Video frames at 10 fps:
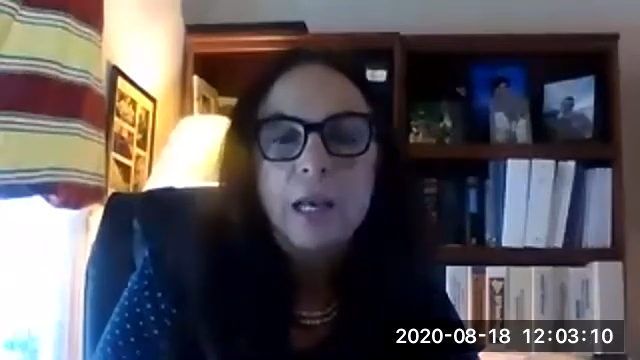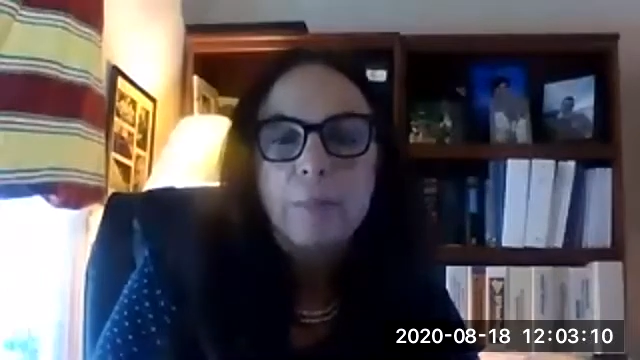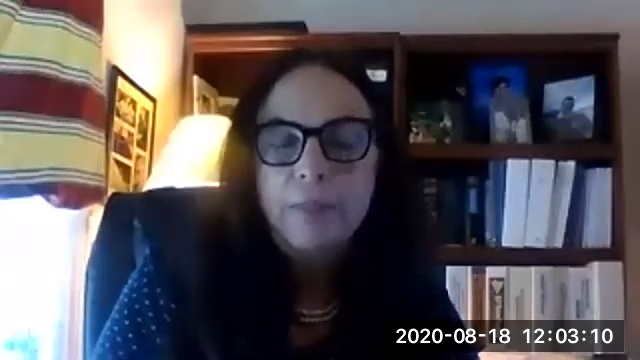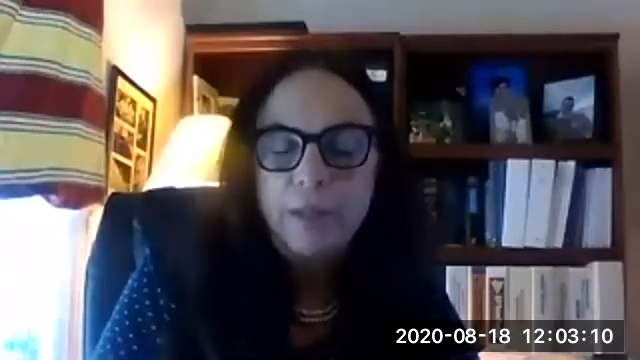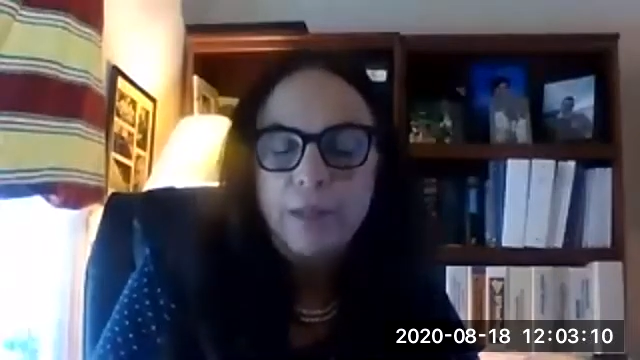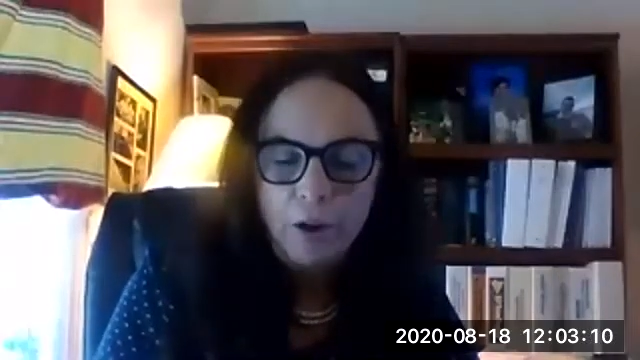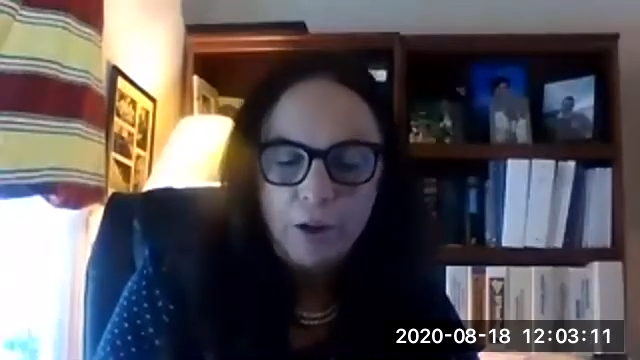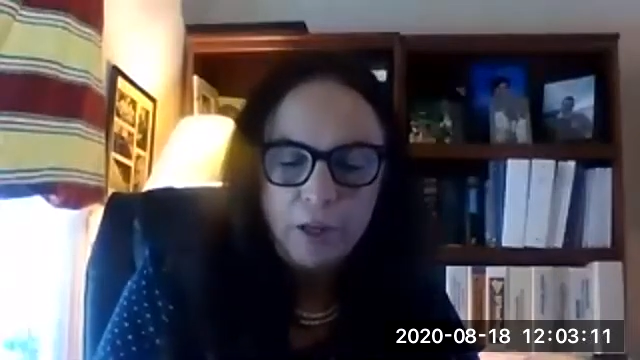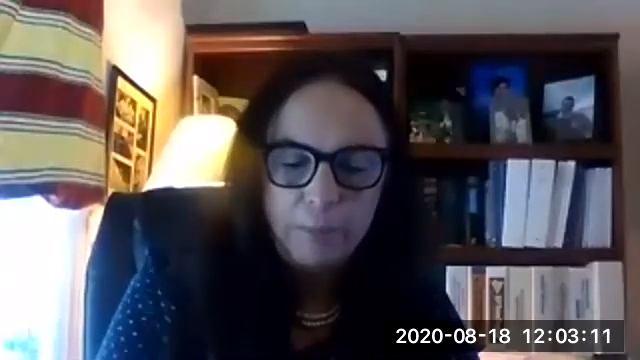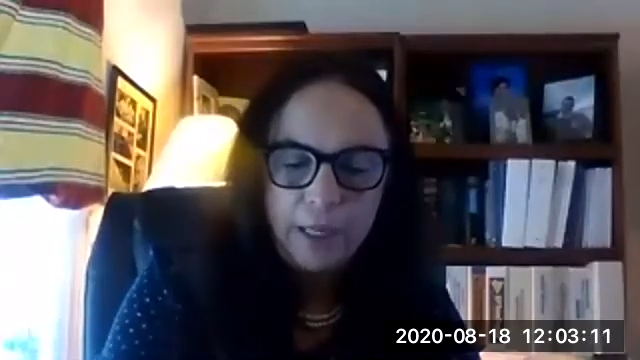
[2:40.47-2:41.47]
but they are
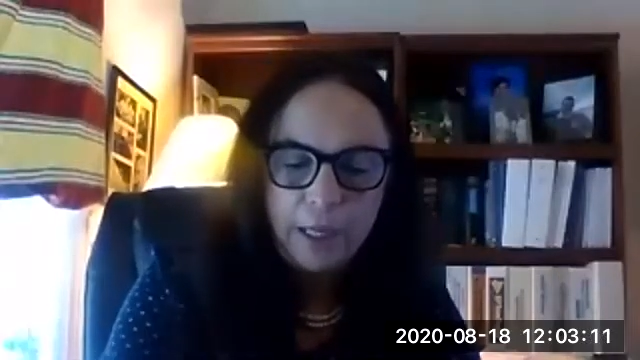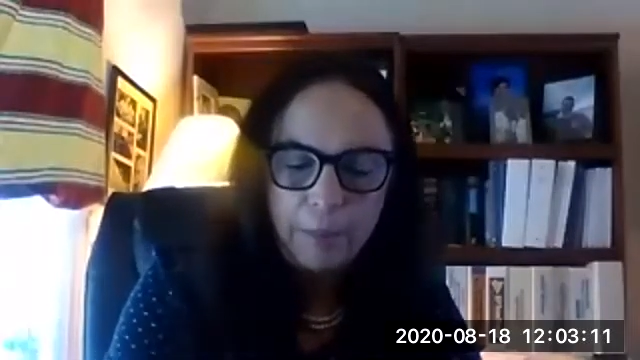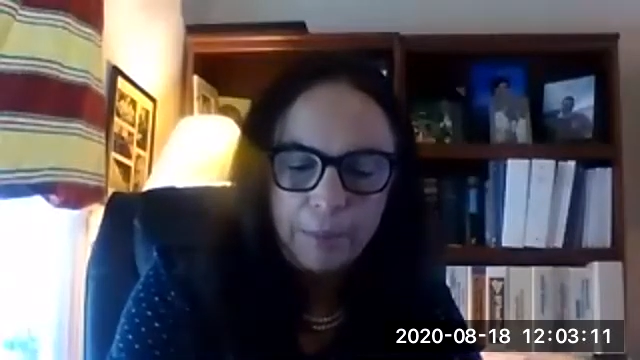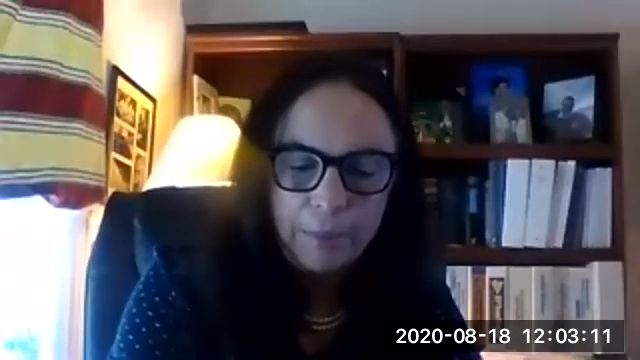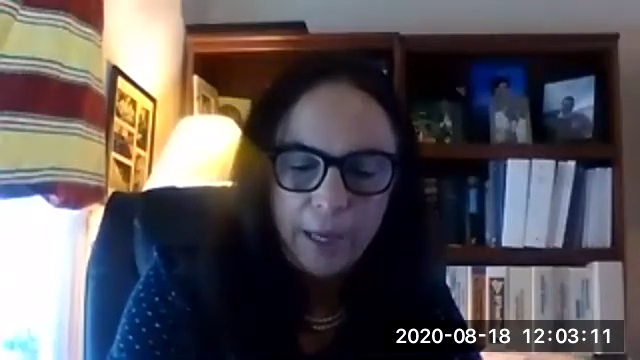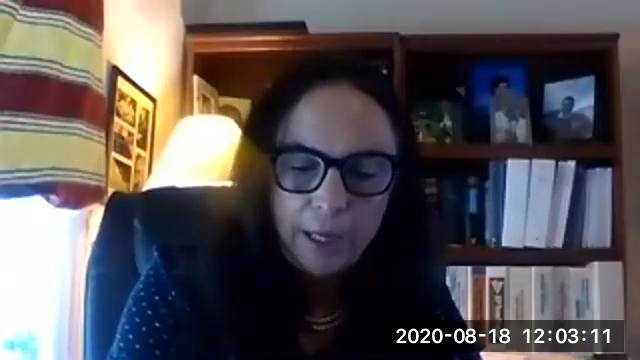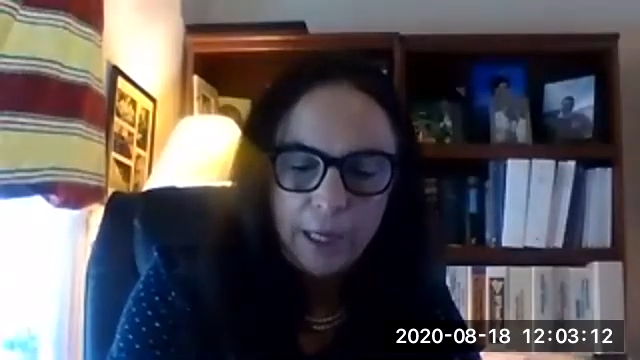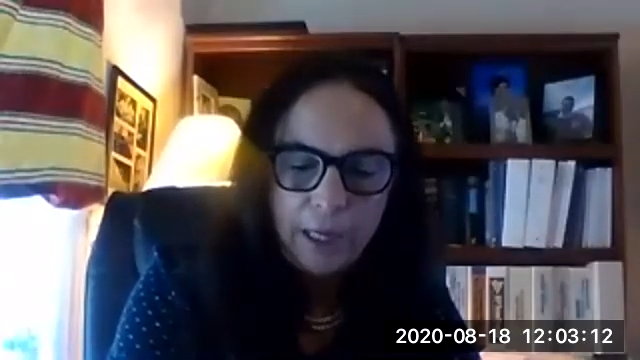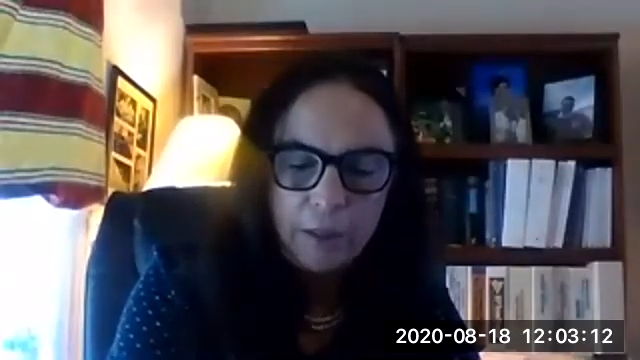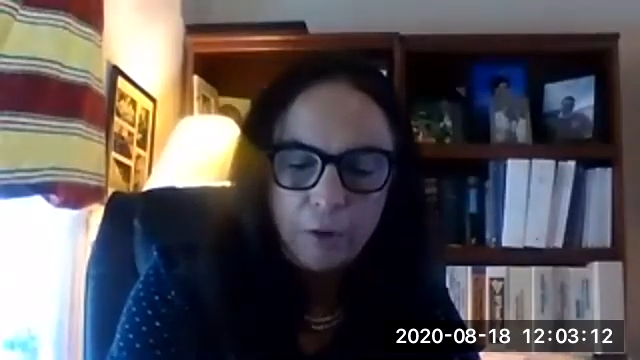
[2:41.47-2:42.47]
going to be coming back
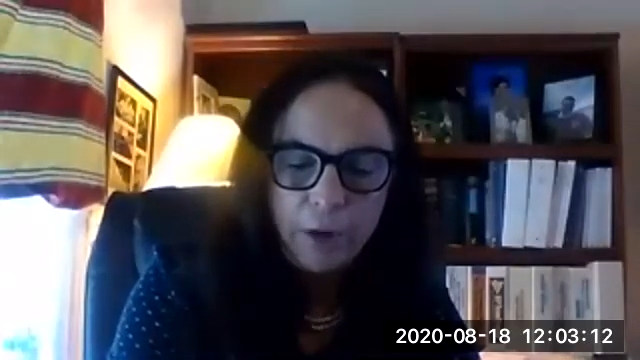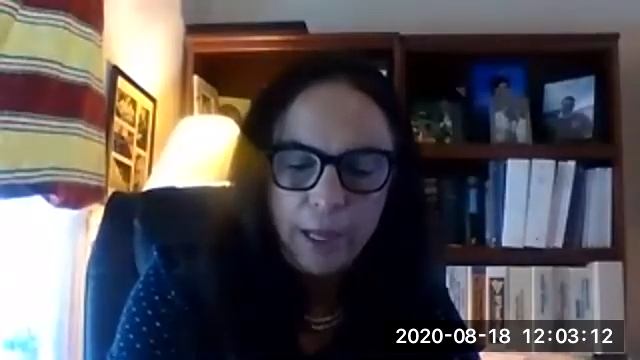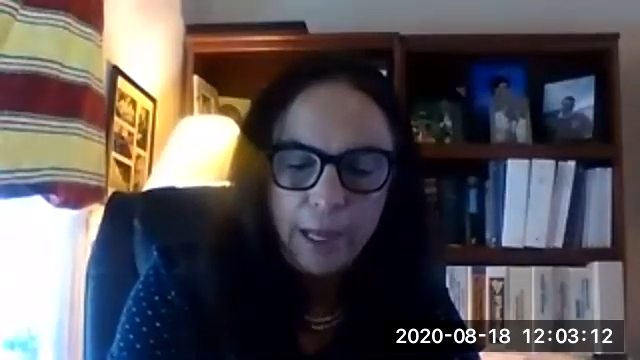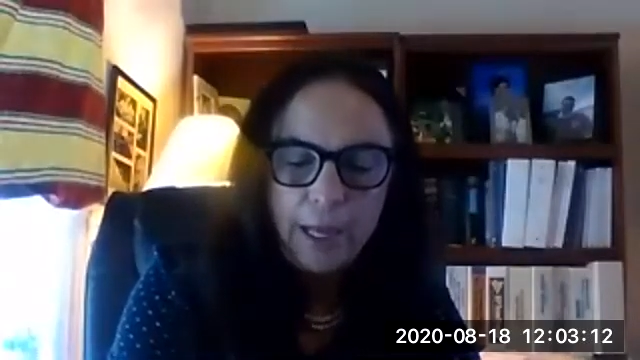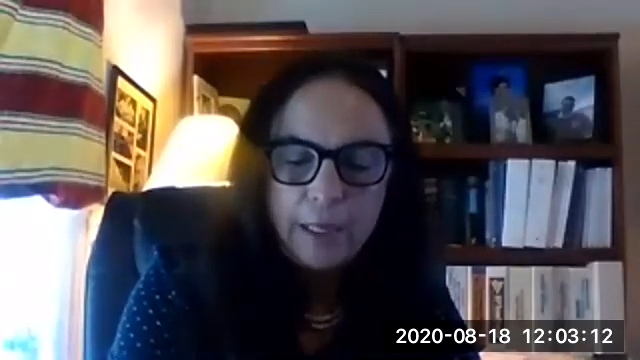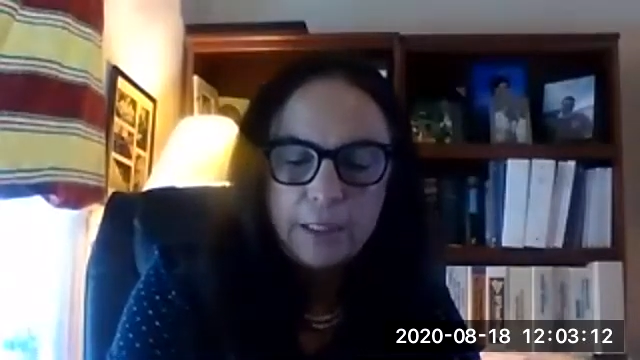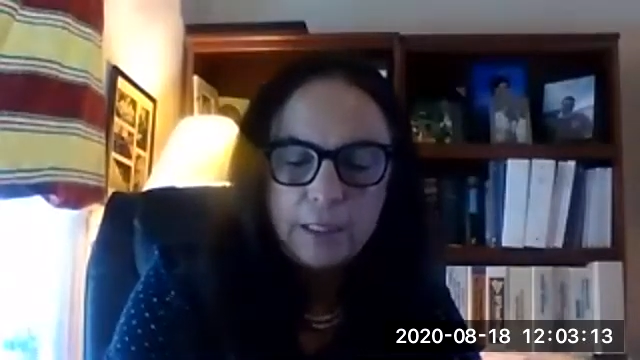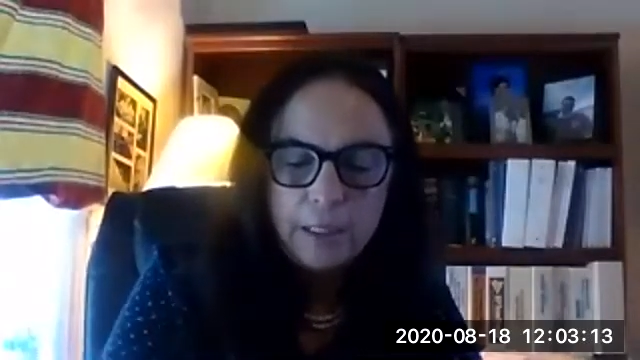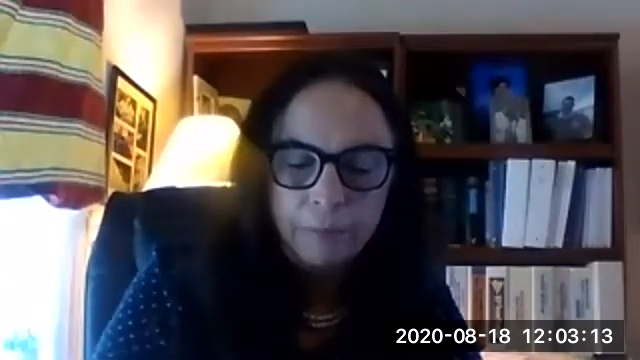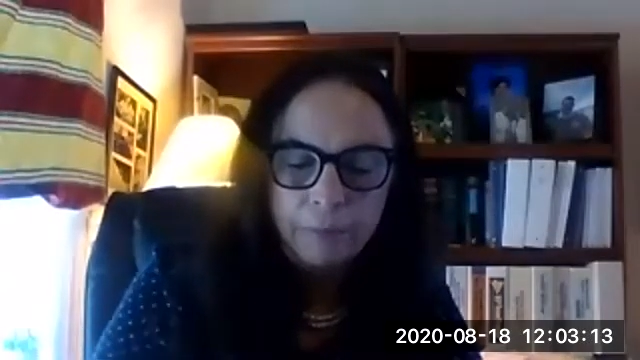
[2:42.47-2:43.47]
either as